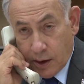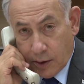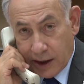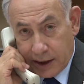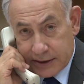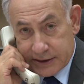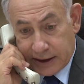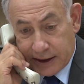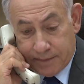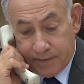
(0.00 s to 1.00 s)
Well, it's
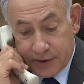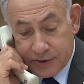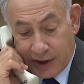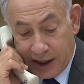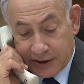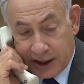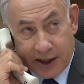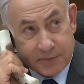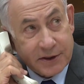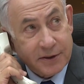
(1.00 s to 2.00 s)
trying
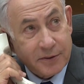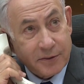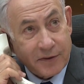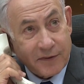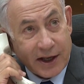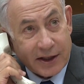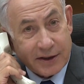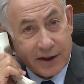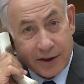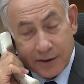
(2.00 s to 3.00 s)
times. We've had
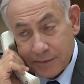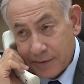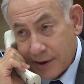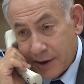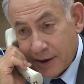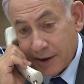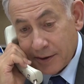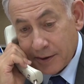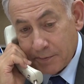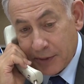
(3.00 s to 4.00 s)

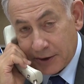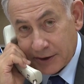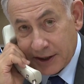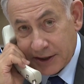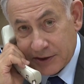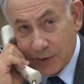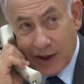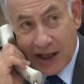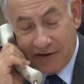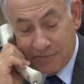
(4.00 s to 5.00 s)
better days and
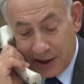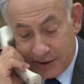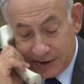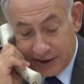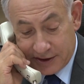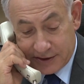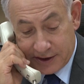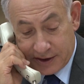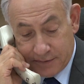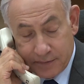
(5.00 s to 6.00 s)
we'll have better days
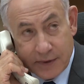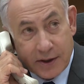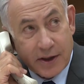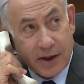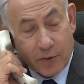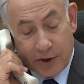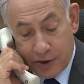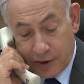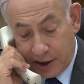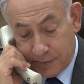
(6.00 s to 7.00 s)
with
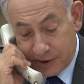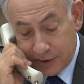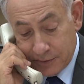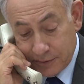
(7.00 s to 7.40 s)
your help, too.